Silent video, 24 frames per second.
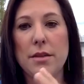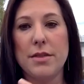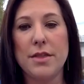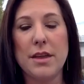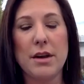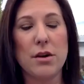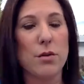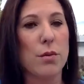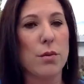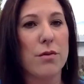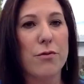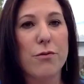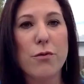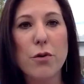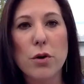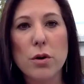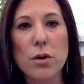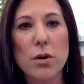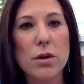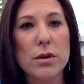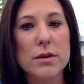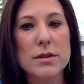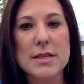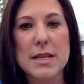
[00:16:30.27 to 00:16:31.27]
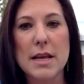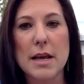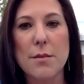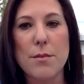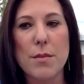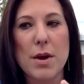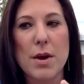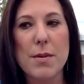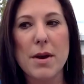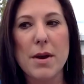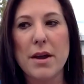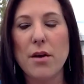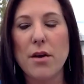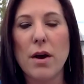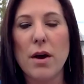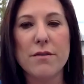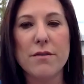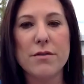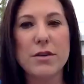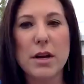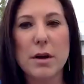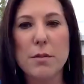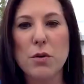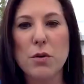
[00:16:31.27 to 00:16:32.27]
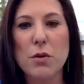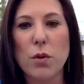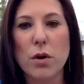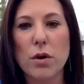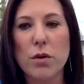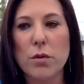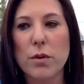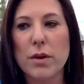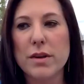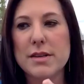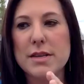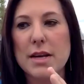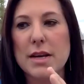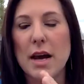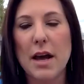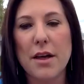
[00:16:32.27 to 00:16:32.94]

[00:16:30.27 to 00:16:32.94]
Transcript: that are referrals that maybe I don't have time to work with to